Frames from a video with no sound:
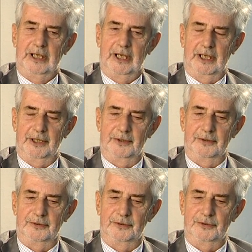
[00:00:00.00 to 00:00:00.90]

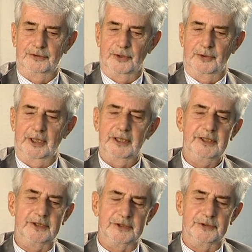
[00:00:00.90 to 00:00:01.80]
And so the
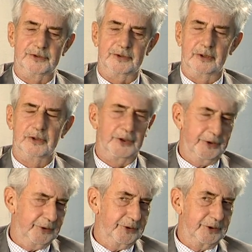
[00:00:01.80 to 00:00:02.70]
80s, a lot
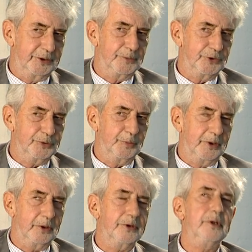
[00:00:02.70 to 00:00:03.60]
of the time was
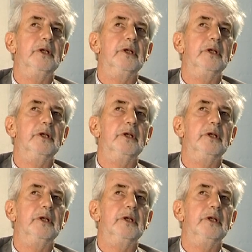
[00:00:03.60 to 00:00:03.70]
spent